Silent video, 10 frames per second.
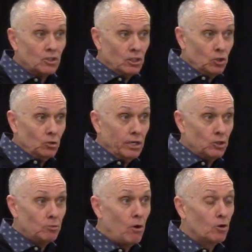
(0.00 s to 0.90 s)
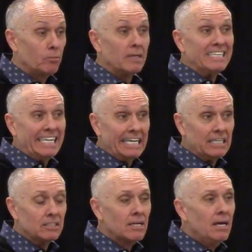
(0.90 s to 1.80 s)
Sunday school teachers, longer and
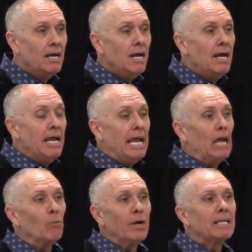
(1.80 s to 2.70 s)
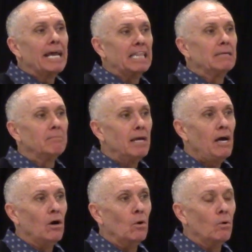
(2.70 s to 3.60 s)
deacons, and we let them
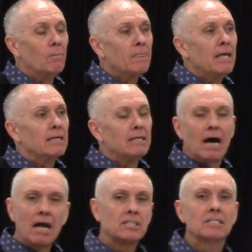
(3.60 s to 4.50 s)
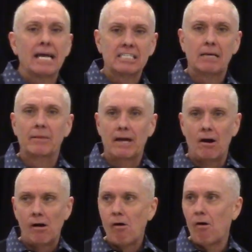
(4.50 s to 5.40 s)
know God has laid something on
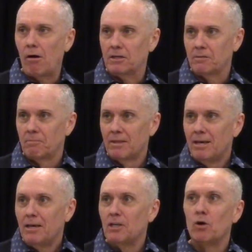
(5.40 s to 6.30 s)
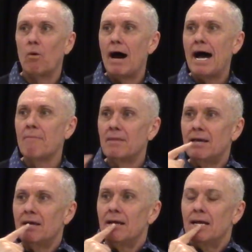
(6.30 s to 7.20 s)
our heart. You know why?
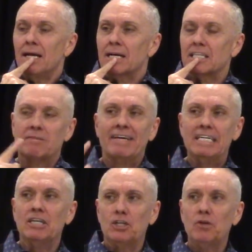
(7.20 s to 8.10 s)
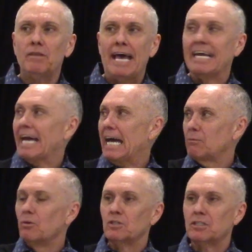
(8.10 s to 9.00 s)
Because if I didn't do that and got
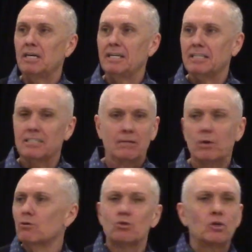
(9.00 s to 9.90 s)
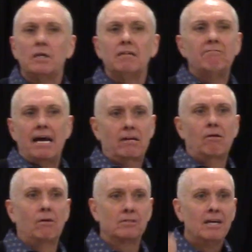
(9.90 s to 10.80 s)
up one Sunday and said, we're going to start doing invite
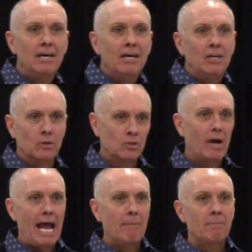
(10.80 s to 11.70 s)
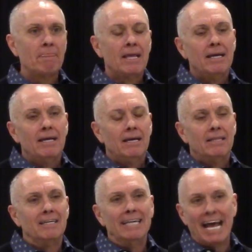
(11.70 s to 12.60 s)
cards, you know what's going to happen?
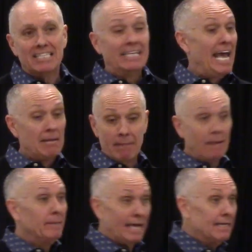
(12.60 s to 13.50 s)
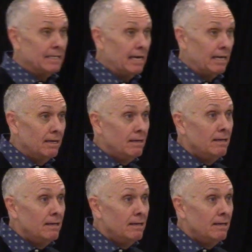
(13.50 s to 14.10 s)
The next day, maybe that day,